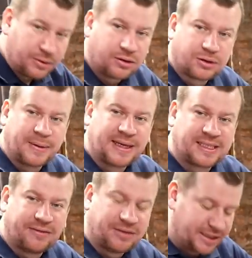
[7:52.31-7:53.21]
we've got
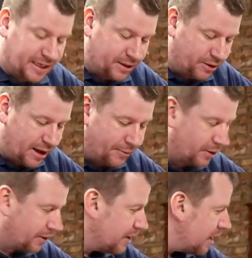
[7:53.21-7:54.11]
2017 on that
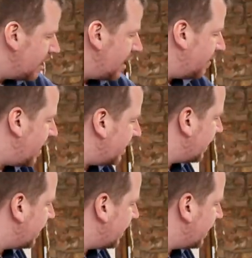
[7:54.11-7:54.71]
one. That